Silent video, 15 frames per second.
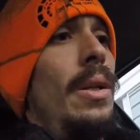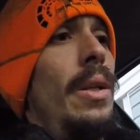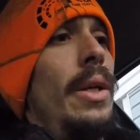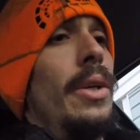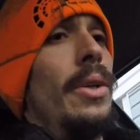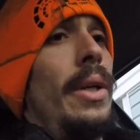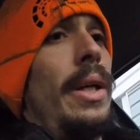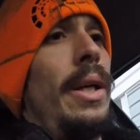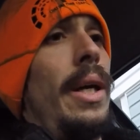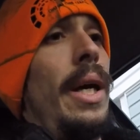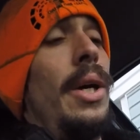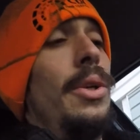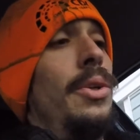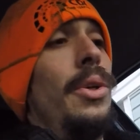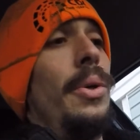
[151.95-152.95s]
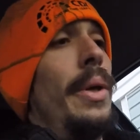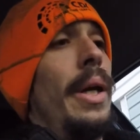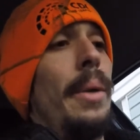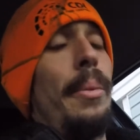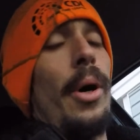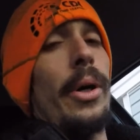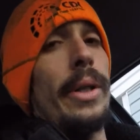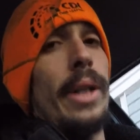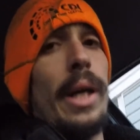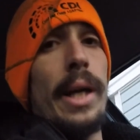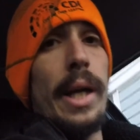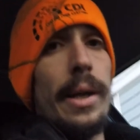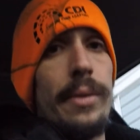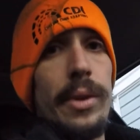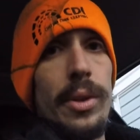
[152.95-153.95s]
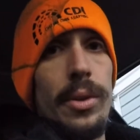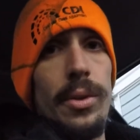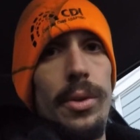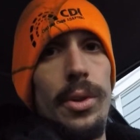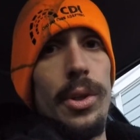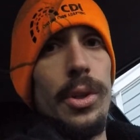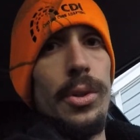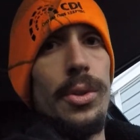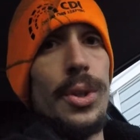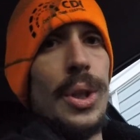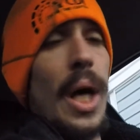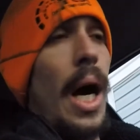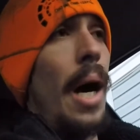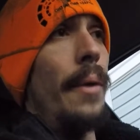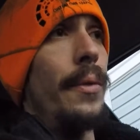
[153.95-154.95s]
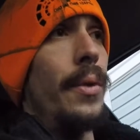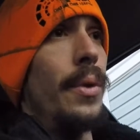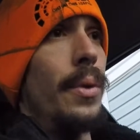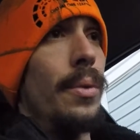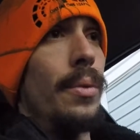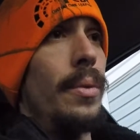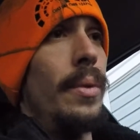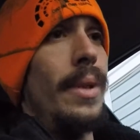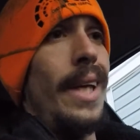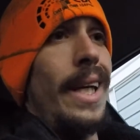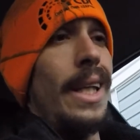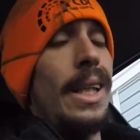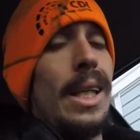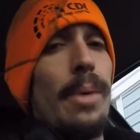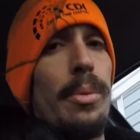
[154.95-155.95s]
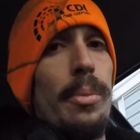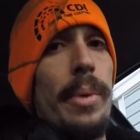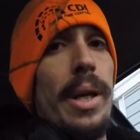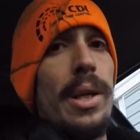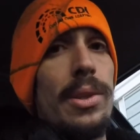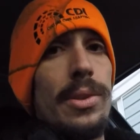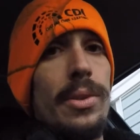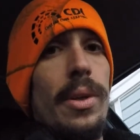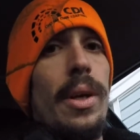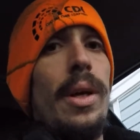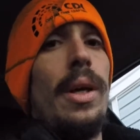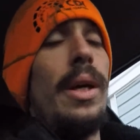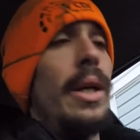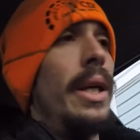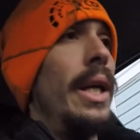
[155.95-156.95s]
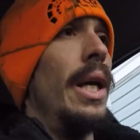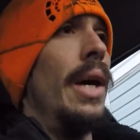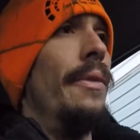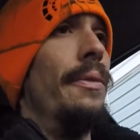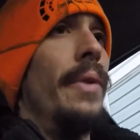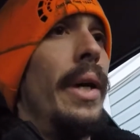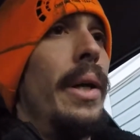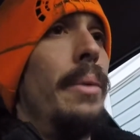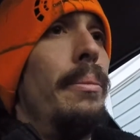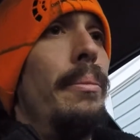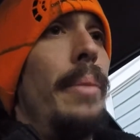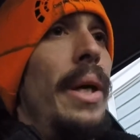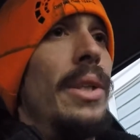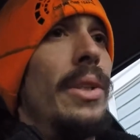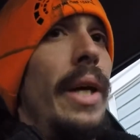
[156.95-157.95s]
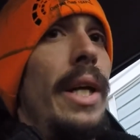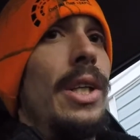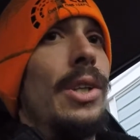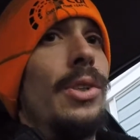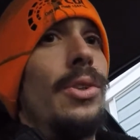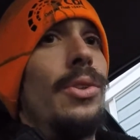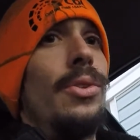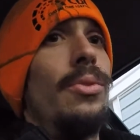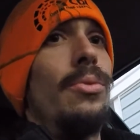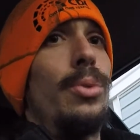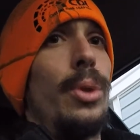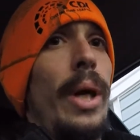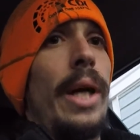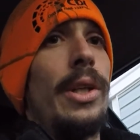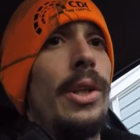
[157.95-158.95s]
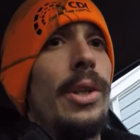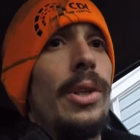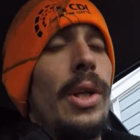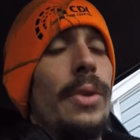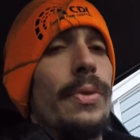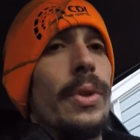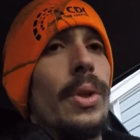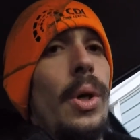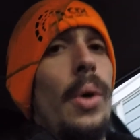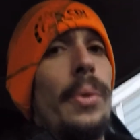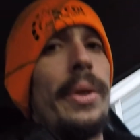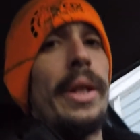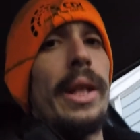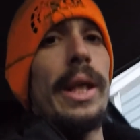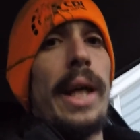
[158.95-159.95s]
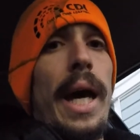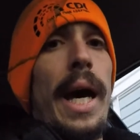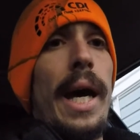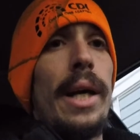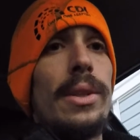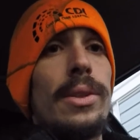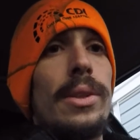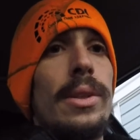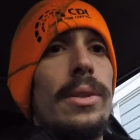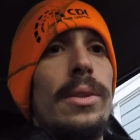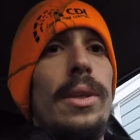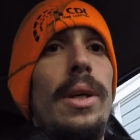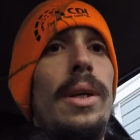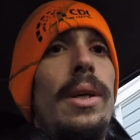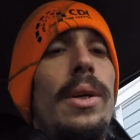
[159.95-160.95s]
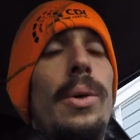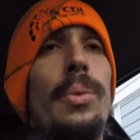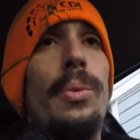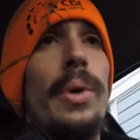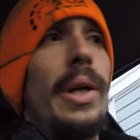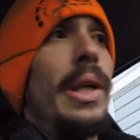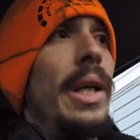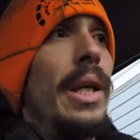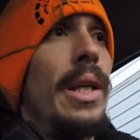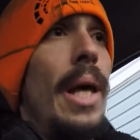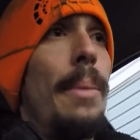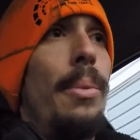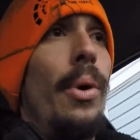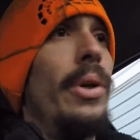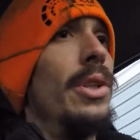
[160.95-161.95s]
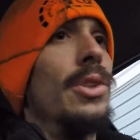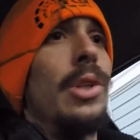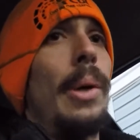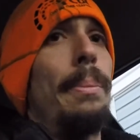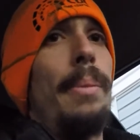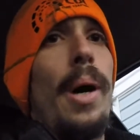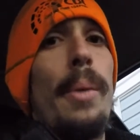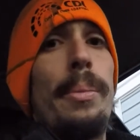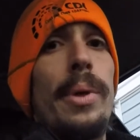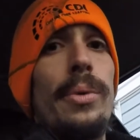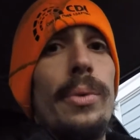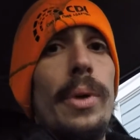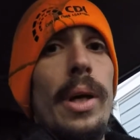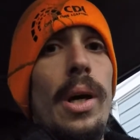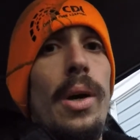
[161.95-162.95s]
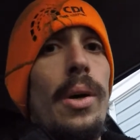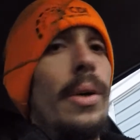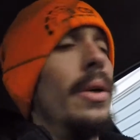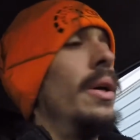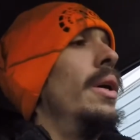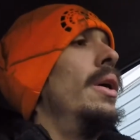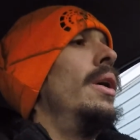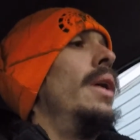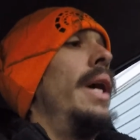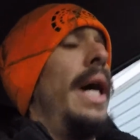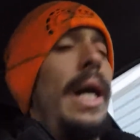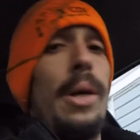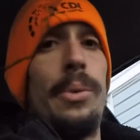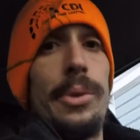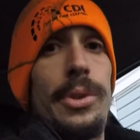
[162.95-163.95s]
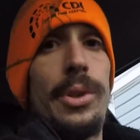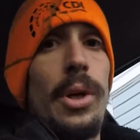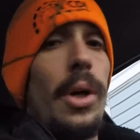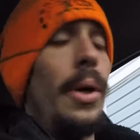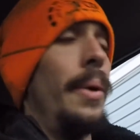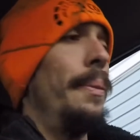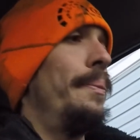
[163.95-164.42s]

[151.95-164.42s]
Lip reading: literally, it'd do it in a parking lot. I have to stop for like a couple minutes, get it unplugged. Basically, I just try to turn it over, holding the gas, and when it gets to that point, just start pumping it really hard, and it would start.